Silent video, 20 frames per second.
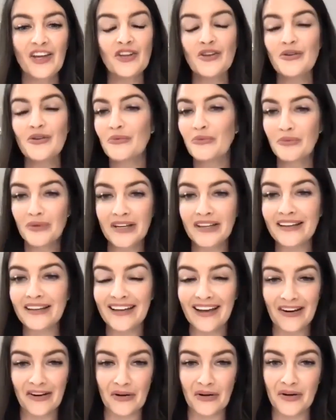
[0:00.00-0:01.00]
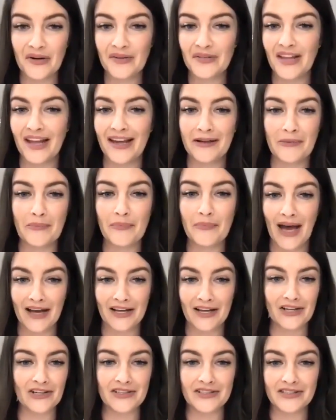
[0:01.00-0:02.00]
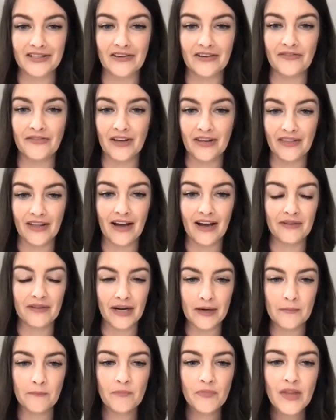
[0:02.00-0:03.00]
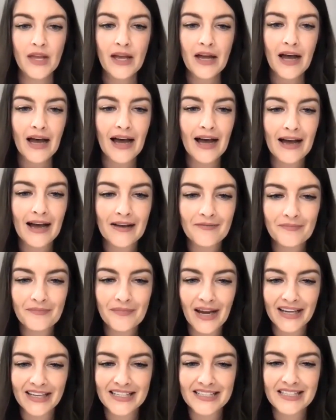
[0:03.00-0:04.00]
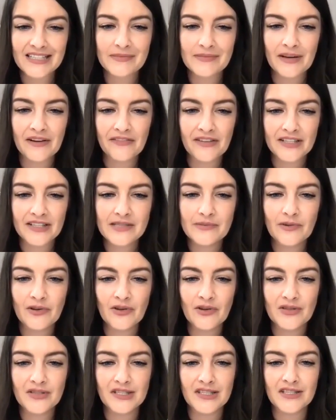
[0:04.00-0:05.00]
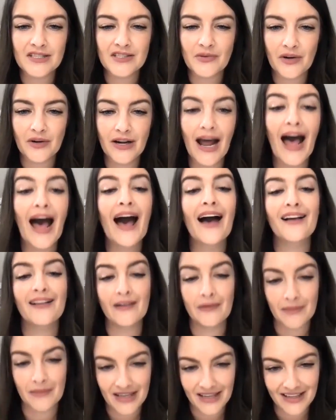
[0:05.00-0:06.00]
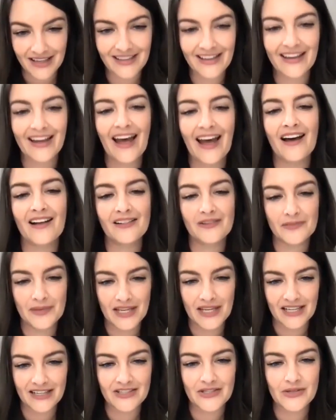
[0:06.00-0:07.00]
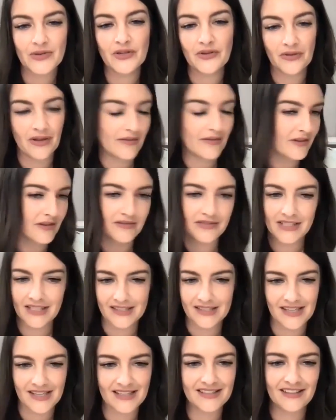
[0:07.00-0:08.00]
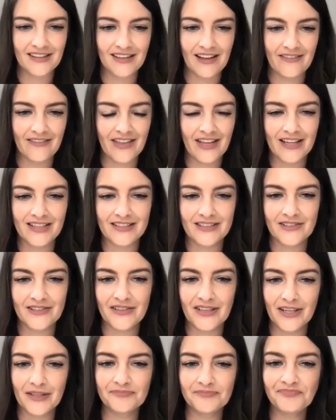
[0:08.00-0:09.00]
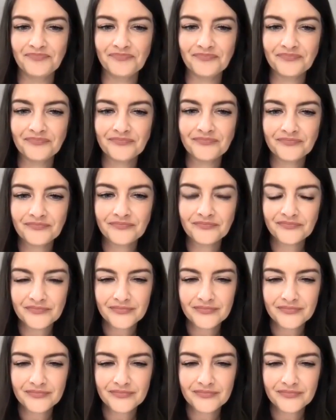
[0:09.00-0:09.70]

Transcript: you really gotta like back yourself on that, right? Maggie says my friend Simone uses the word acclimate, like acclimating to a new level of success. Love that. So good.